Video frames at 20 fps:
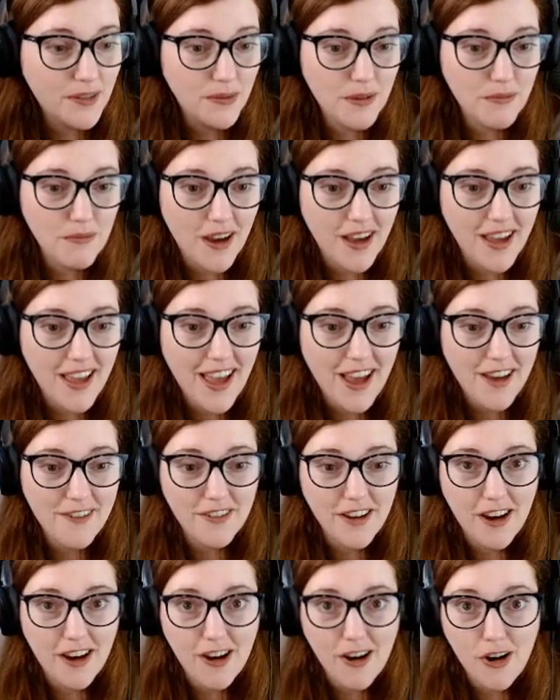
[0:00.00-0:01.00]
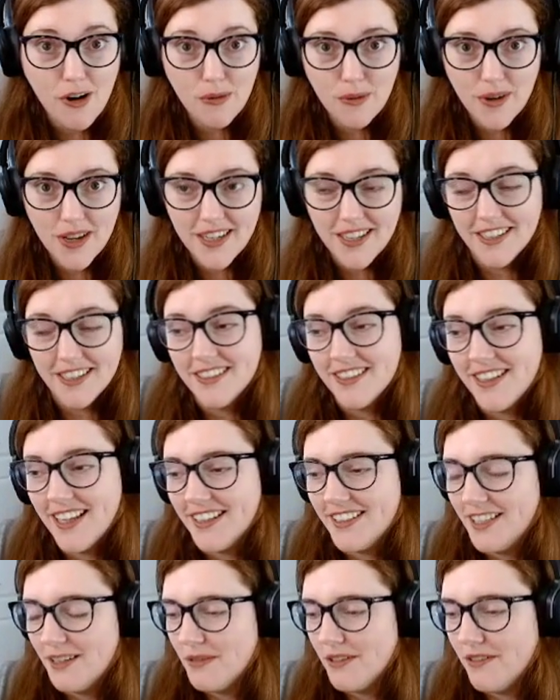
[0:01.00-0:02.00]
we might have our winner, so
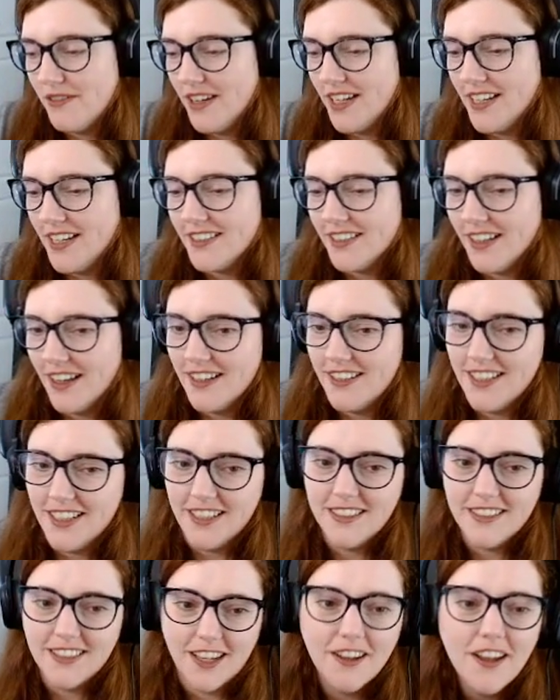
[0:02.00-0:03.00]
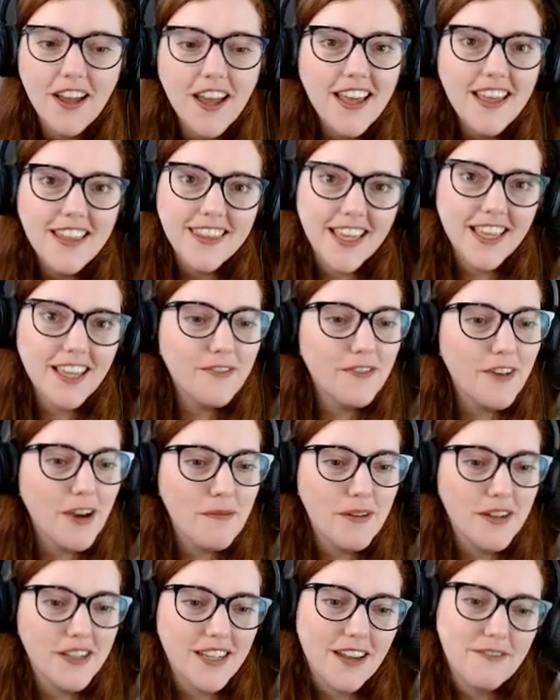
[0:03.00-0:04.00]
that's going to be really exciting. So thank you very
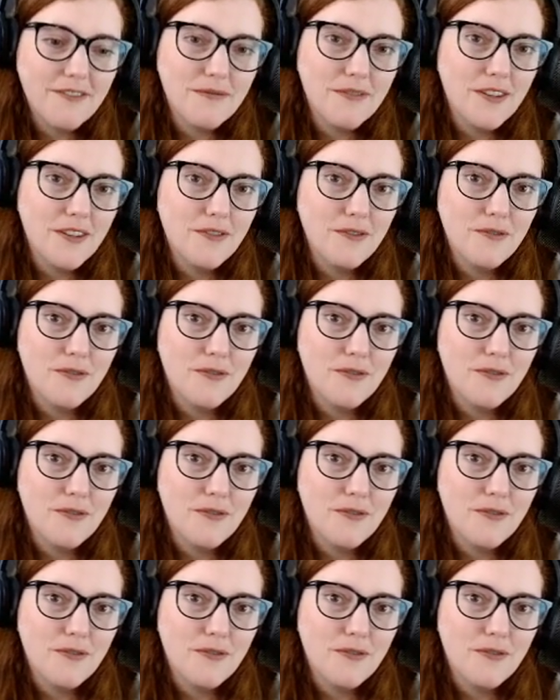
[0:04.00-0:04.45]
much everybody for